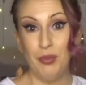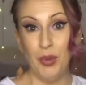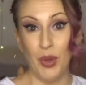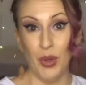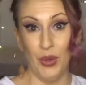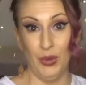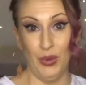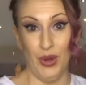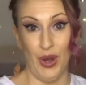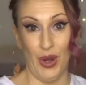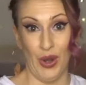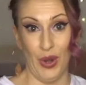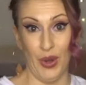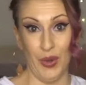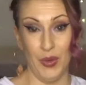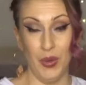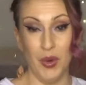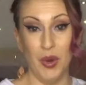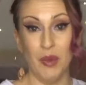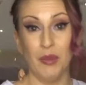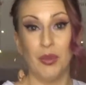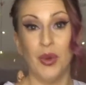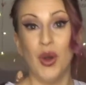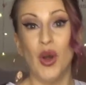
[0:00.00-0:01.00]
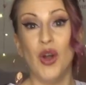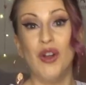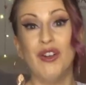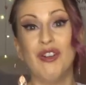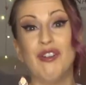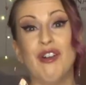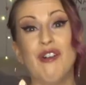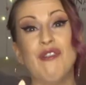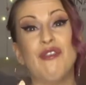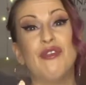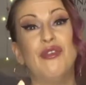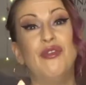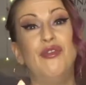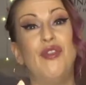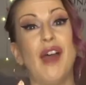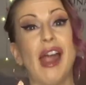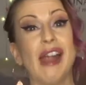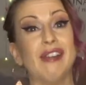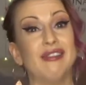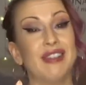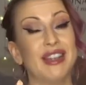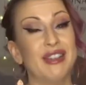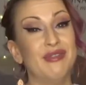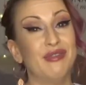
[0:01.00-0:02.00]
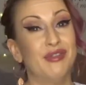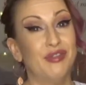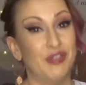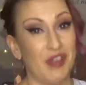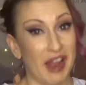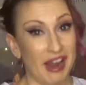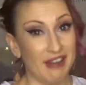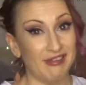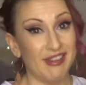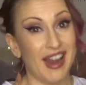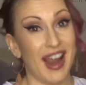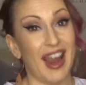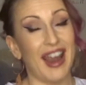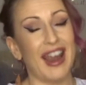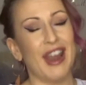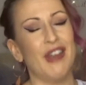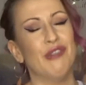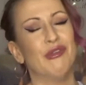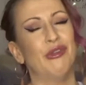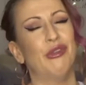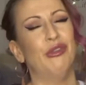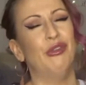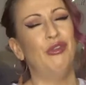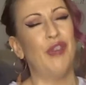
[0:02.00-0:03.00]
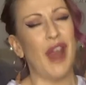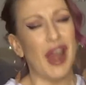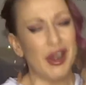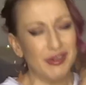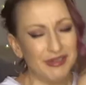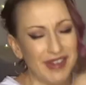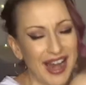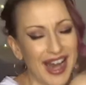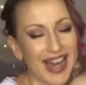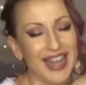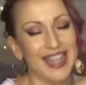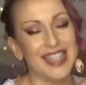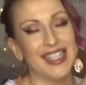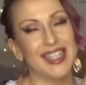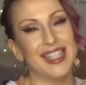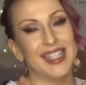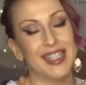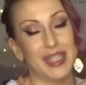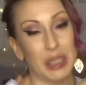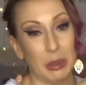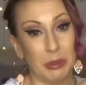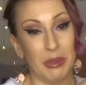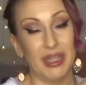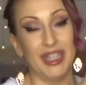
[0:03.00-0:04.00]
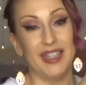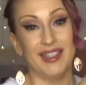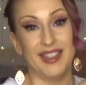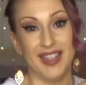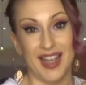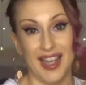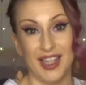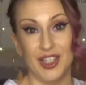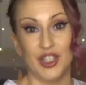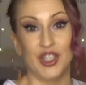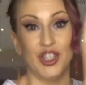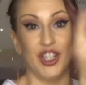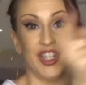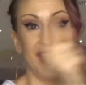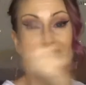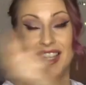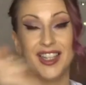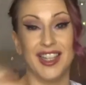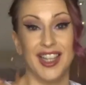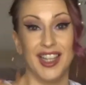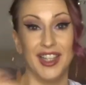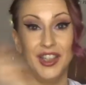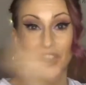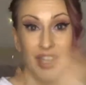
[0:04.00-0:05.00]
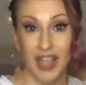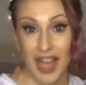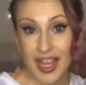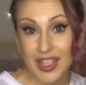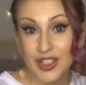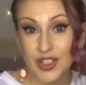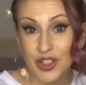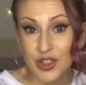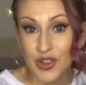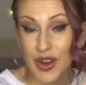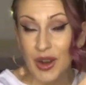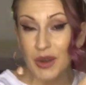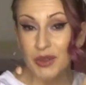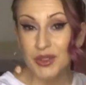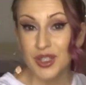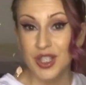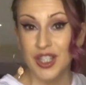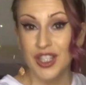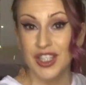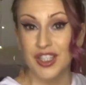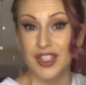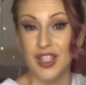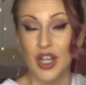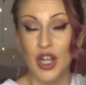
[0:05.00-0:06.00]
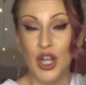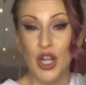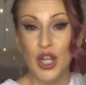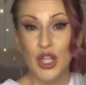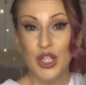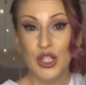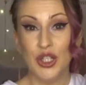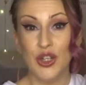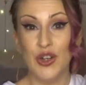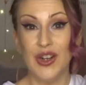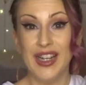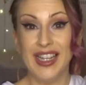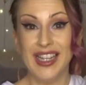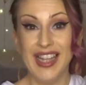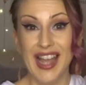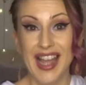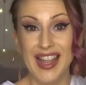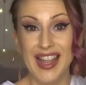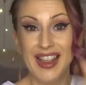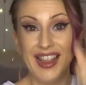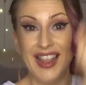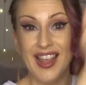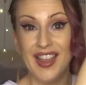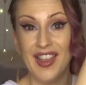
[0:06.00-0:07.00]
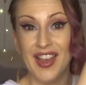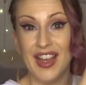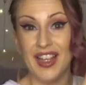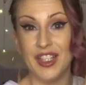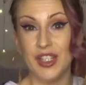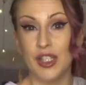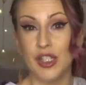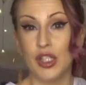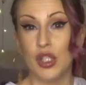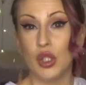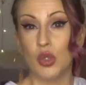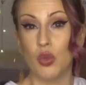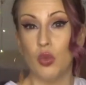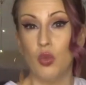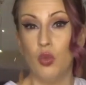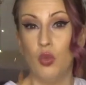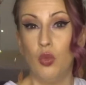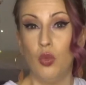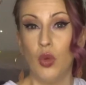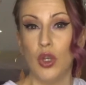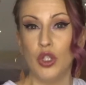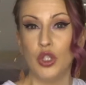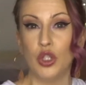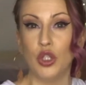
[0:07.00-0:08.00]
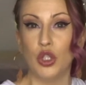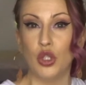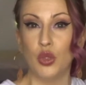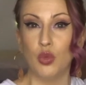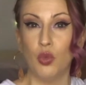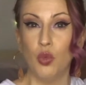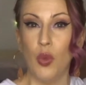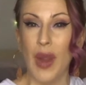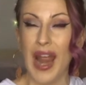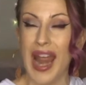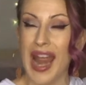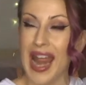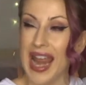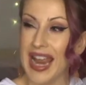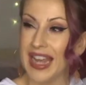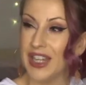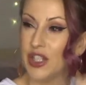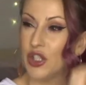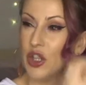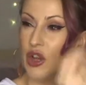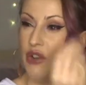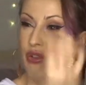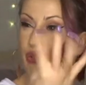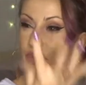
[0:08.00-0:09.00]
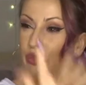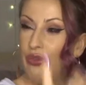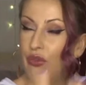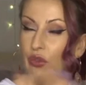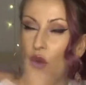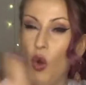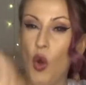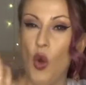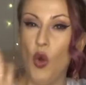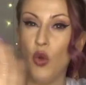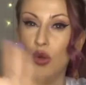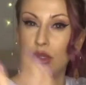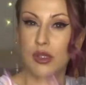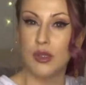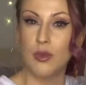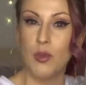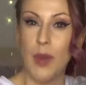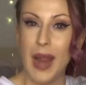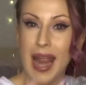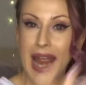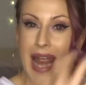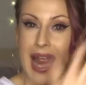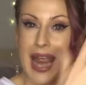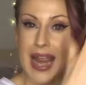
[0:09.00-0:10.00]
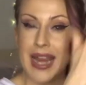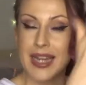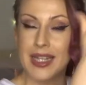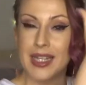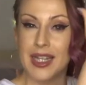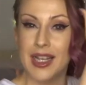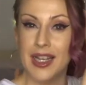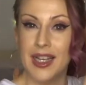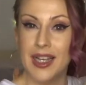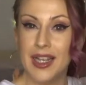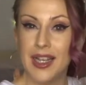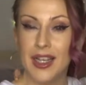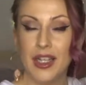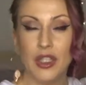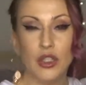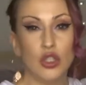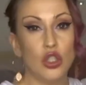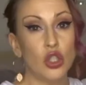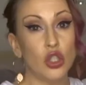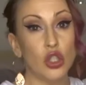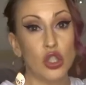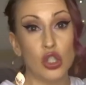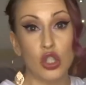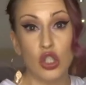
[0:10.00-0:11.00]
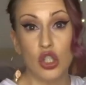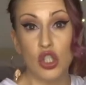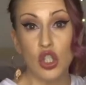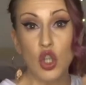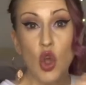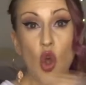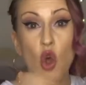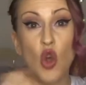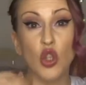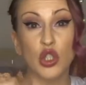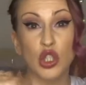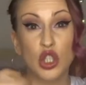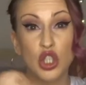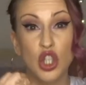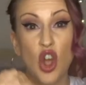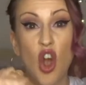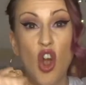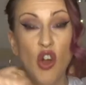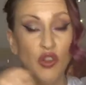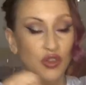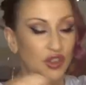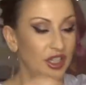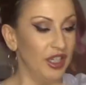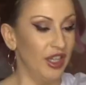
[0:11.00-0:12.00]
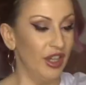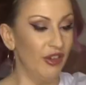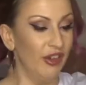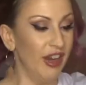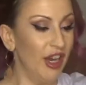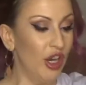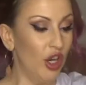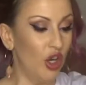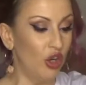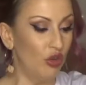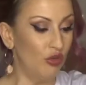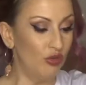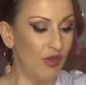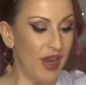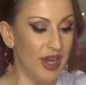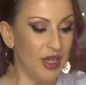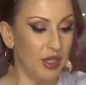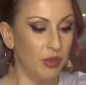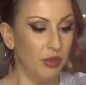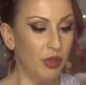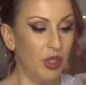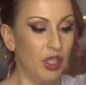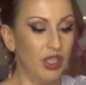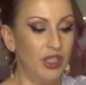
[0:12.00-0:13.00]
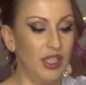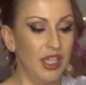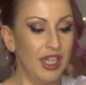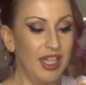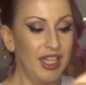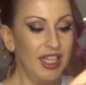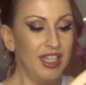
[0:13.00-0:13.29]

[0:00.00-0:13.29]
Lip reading: Boohoo, but are a very, very, very similar texture to the last trousers. So again, they're that suede, sort of faux suede, just so soft, and they're incredible.